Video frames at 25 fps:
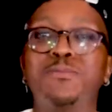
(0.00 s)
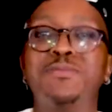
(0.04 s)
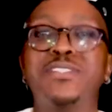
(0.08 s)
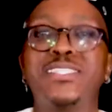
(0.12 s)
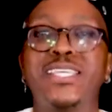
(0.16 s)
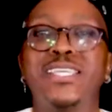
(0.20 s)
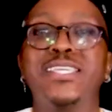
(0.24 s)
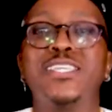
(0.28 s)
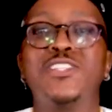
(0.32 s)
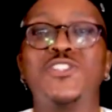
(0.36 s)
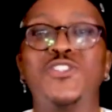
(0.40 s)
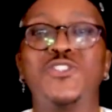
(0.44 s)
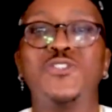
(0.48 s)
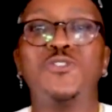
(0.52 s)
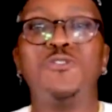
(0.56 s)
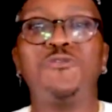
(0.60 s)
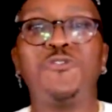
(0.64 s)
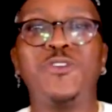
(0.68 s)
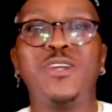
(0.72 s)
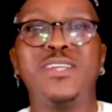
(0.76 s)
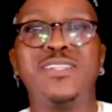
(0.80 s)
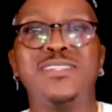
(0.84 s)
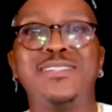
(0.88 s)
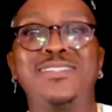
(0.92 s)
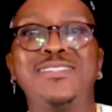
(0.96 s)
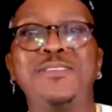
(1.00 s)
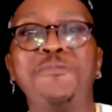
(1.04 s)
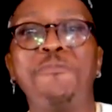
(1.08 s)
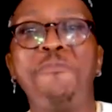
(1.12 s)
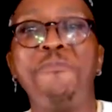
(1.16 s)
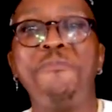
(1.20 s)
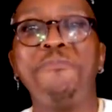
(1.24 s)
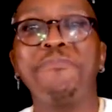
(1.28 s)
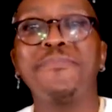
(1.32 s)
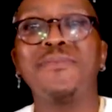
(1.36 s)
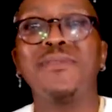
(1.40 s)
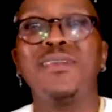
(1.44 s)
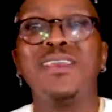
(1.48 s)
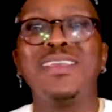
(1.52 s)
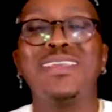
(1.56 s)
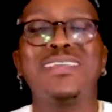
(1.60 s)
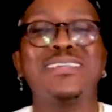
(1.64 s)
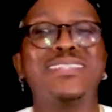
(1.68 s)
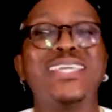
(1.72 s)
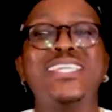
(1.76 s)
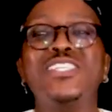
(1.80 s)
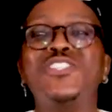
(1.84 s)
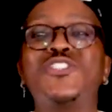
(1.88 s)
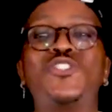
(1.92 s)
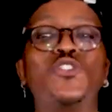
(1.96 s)
what I'm saying to you, friends.
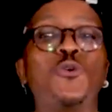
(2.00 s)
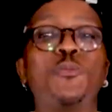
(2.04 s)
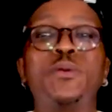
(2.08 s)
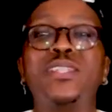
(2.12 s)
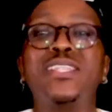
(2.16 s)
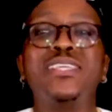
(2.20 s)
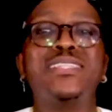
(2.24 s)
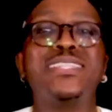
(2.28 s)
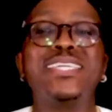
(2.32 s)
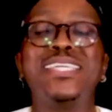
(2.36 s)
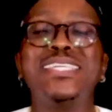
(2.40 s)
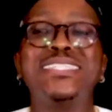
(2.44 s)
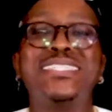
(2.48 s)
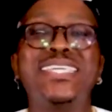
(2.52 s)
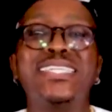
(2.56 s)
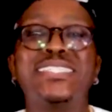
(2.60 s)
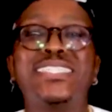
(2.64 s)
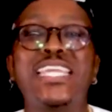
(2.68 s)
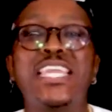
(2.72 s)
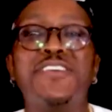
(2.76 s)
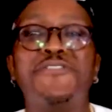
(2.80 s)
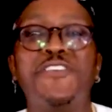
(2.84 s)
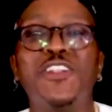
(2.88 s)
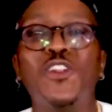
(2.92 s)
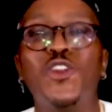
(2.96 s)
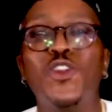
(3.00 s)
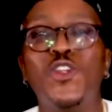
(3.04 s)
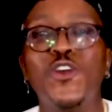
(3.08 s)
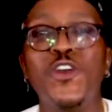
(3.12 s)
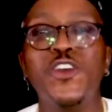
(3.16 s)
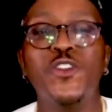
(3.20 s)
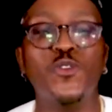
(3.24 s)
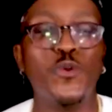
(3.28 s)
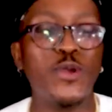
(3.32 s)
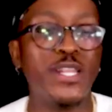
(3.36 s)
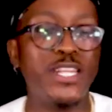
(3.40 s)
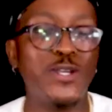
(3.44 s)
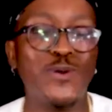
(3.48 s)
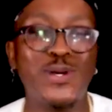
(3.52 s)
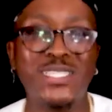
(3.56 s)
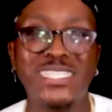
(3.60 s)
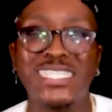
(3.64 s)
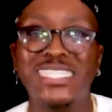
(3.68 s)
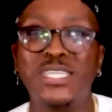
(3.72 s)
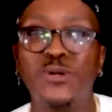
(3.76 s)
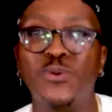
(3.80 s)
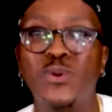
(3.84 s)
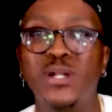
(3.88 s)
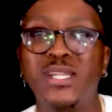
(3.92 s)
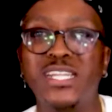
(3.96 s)
There's so many things that David learned when he was
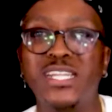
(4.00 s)
in the